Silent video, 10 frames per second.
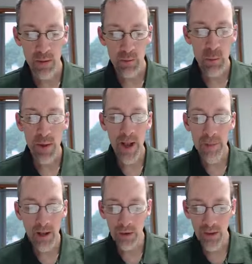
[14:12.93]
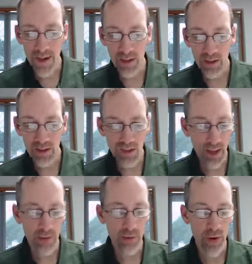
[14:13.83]
We will not be attracted to
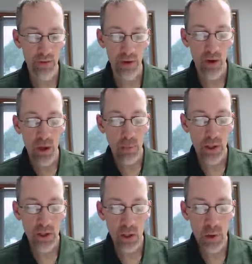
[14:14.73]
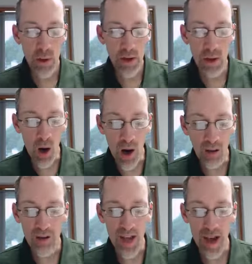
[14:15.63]
sin forever because you are going to call
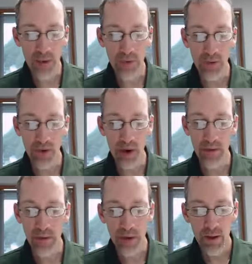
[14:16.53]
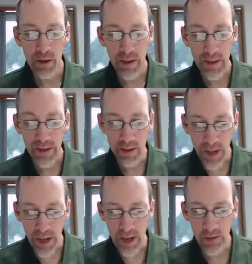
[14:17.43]
us out of the grave and
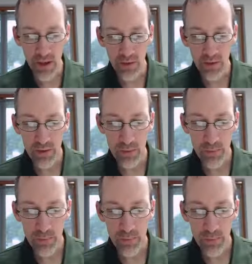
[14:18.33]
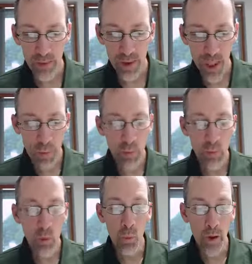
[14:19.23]
change us. We
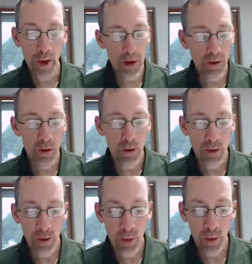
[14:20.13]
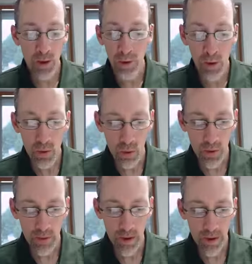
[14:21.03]
will wear your
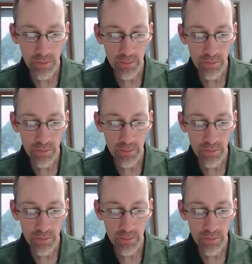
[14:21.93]
glory.